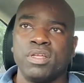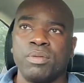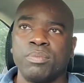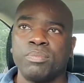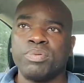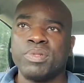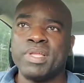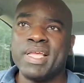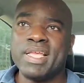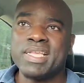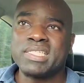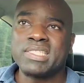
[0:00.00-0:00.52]

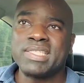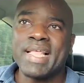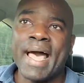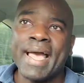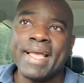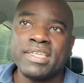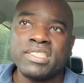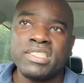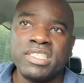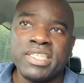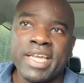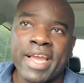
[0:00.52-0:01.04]
Please
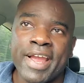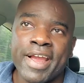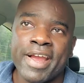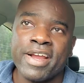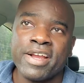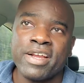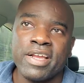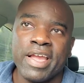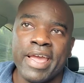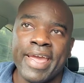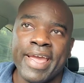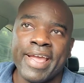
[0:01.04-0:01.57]
like,
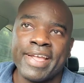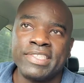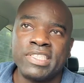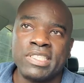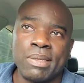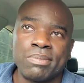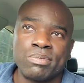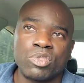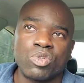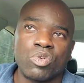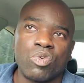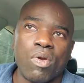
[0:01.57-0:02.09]
share, and
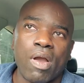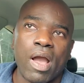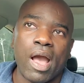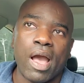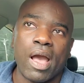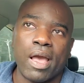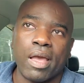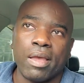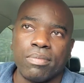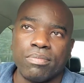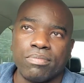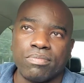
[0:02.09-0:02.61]

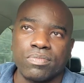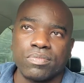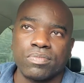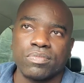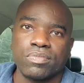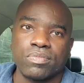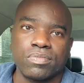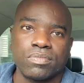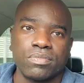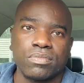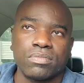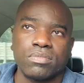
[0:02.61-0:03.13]
subscribe.
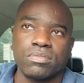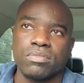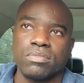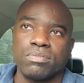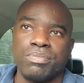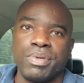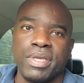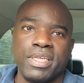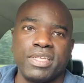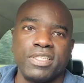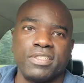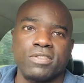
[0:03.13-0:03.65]

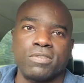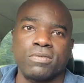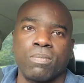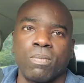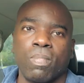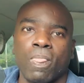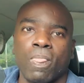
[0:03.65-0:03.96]
Peace.